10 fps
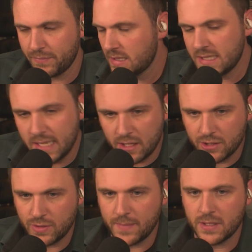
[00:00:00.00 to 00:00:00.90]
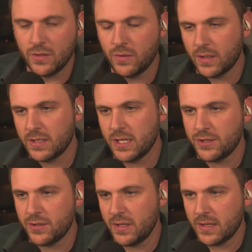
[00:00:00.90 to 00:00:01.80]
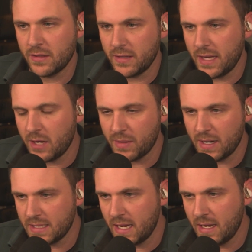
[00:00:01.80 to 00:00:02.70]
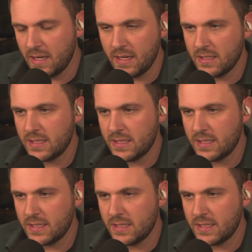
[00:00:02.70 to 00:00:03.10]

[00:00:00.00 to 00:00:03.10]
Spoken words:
sales reps in the organization or the enterprise AEs.